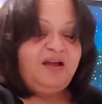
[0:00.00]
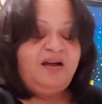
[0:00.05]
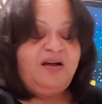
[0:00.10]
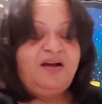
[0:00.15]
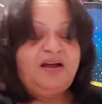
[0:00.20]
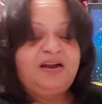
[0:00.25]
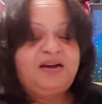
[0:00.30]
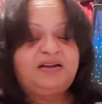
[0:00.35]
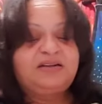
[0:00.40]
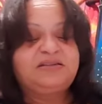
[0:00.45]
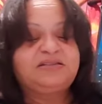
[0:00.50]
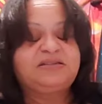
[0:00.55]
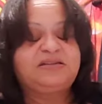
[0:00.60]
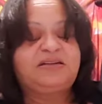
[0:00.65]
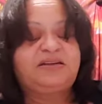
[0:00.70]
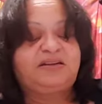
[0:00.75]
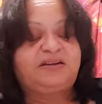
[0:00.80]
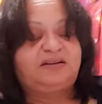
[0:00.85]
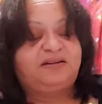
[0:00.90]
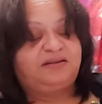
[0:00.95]
All right, let's
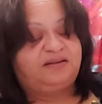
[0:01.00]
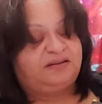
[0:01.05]
see.